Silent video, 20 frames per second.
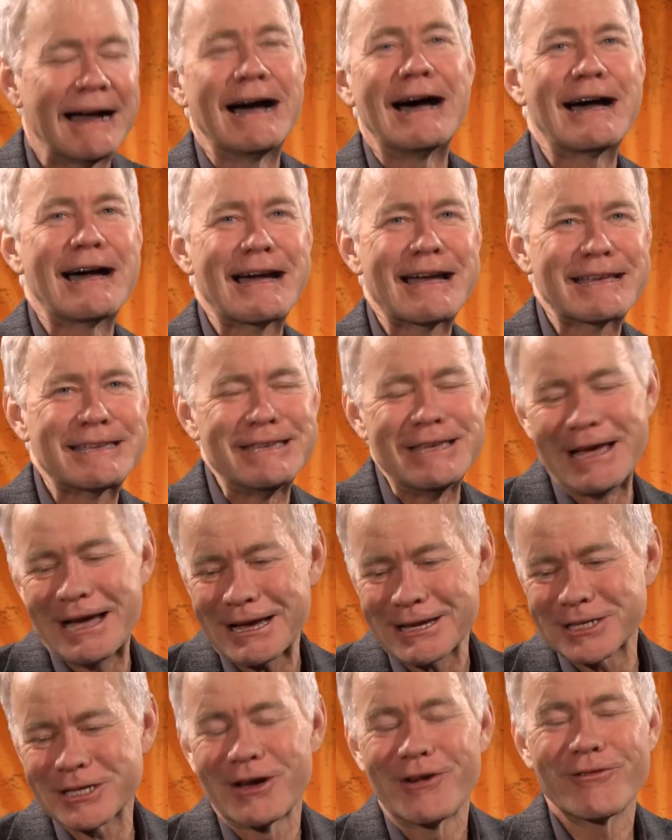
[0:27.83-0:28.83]
Ah,
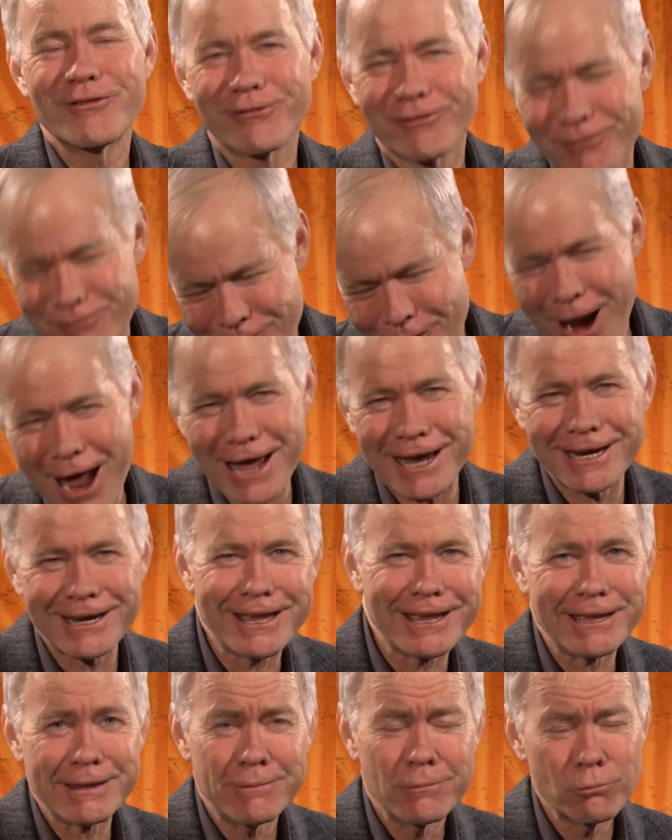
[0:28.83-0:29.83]
yes,
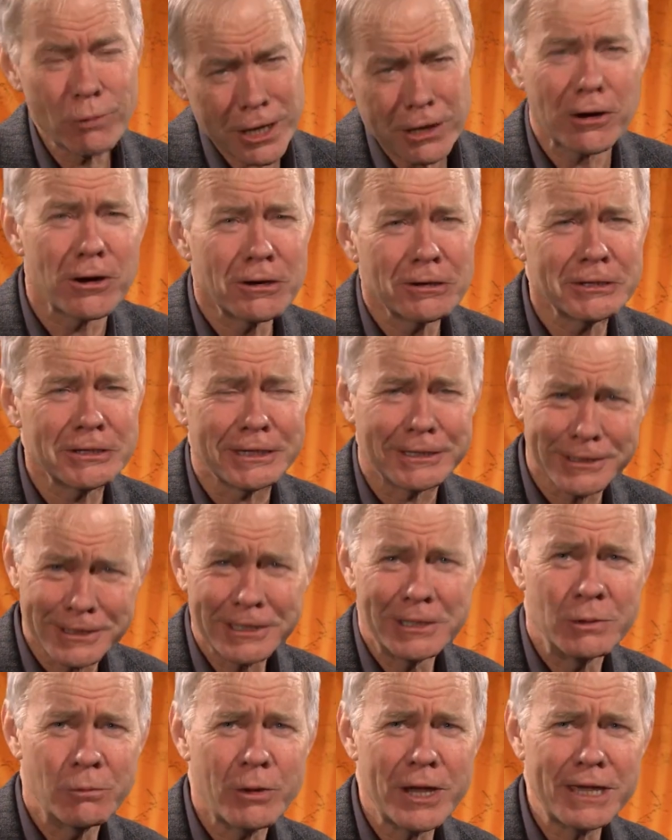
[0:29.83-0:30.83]
Friday. We earned it,
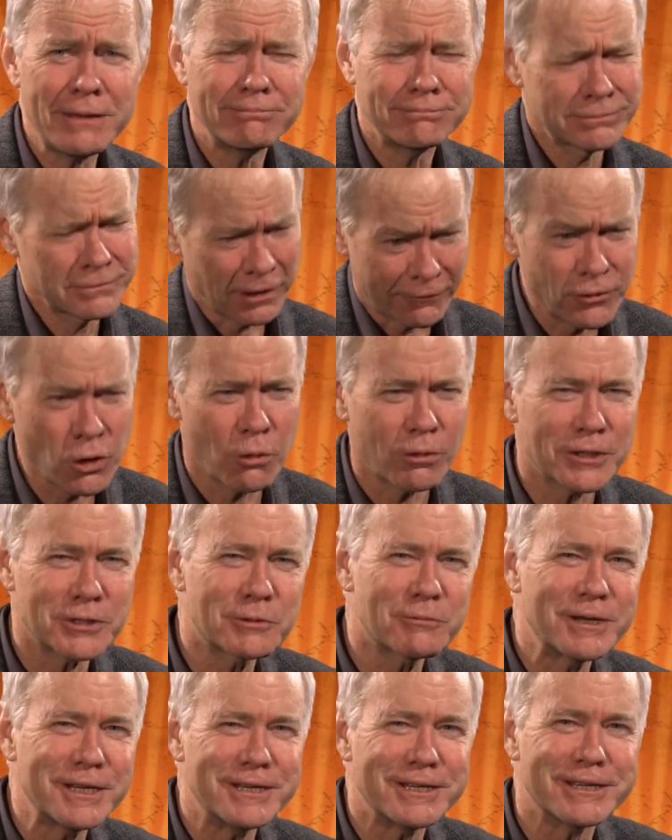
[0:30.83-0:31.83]
didn't we? Of
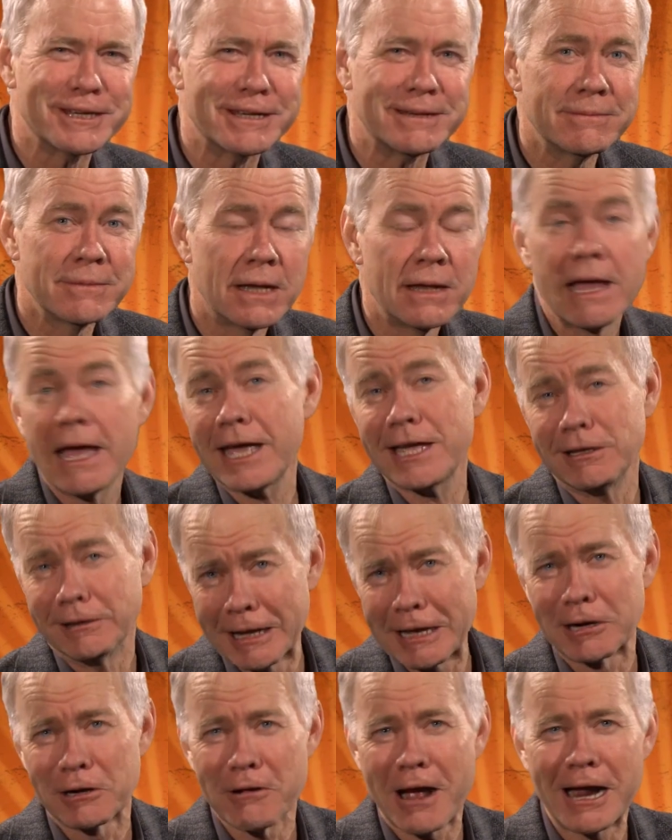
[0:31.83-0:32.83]
course we did. Hey,
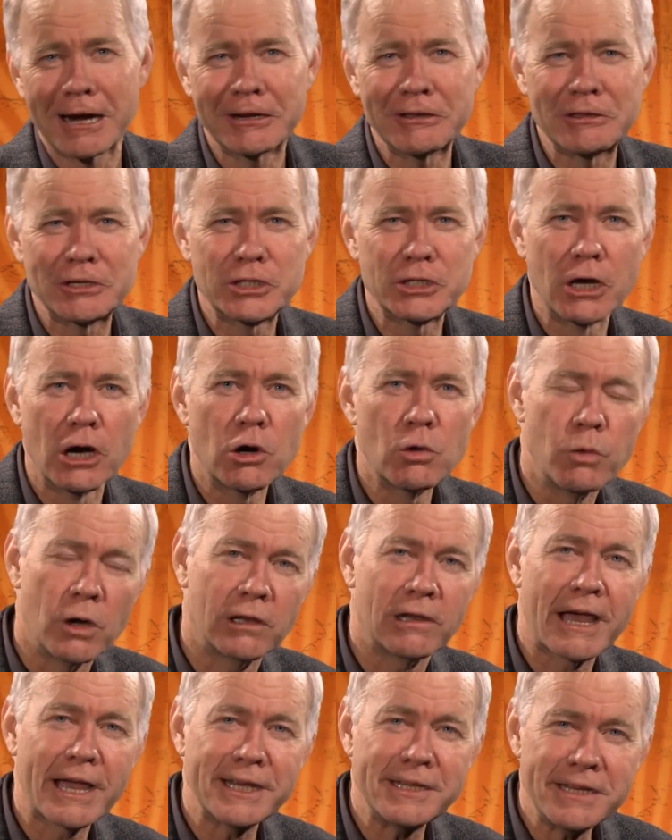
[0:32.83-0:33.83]
later on in the show,
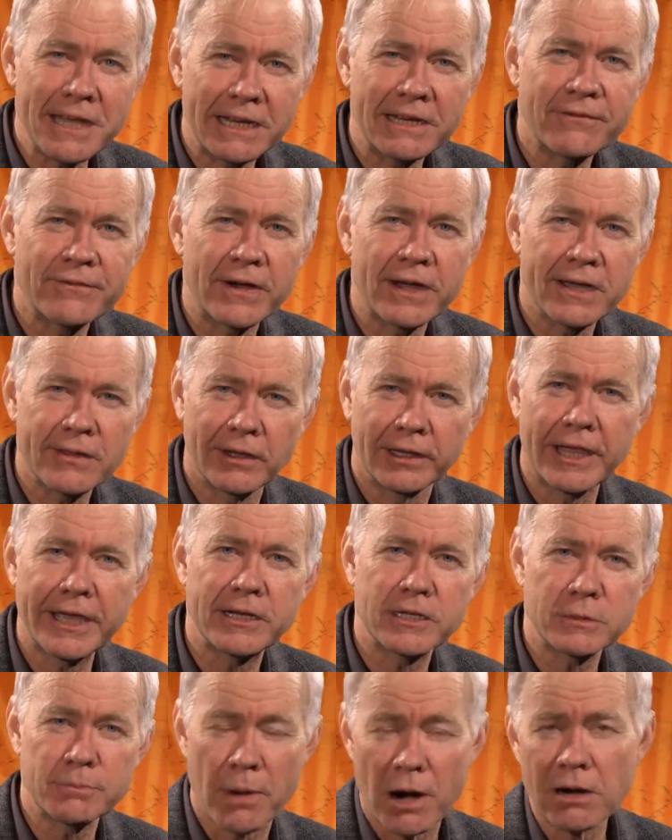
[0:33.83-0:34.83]
we'll identify the
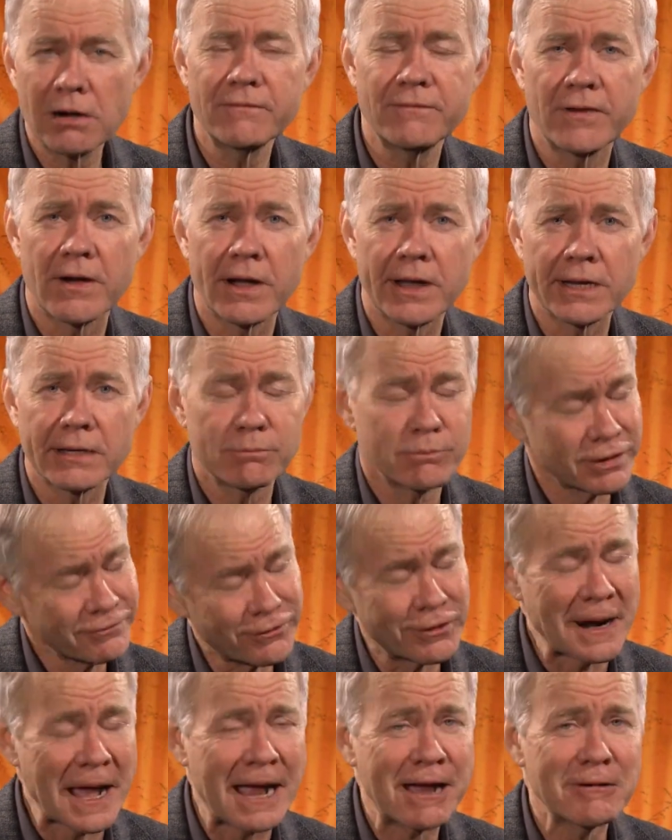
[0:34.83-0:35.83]
latest barn find.
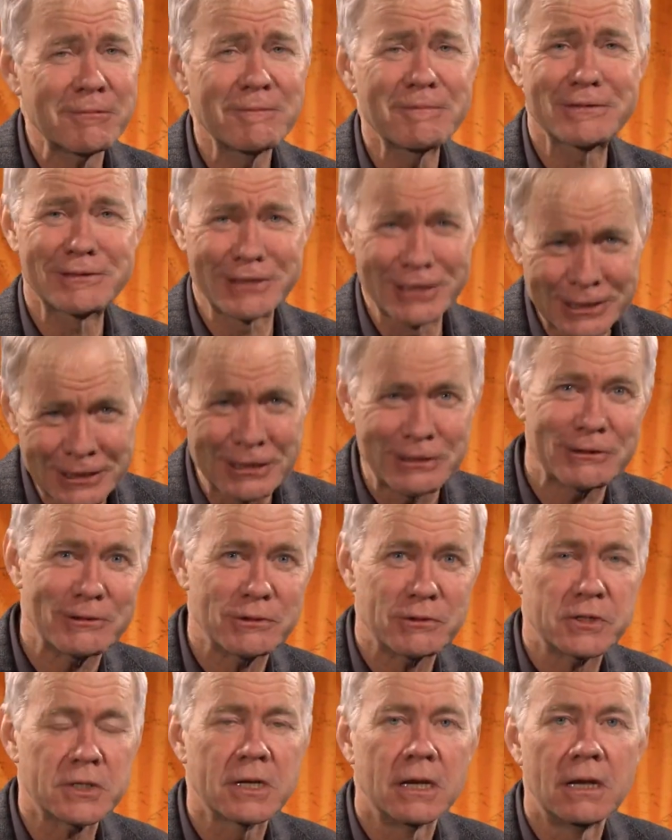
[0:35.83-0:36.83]
But for now, the
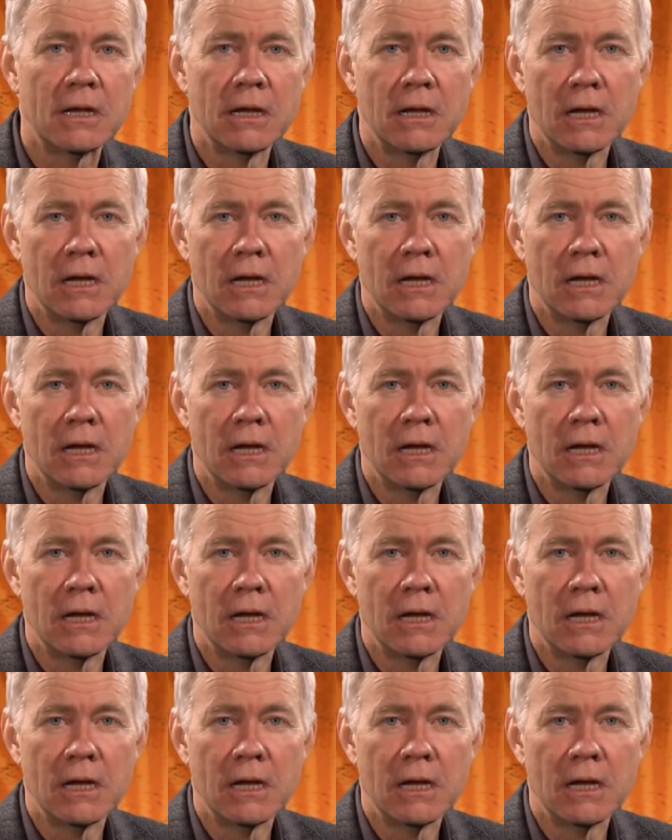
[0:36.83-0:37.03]
news.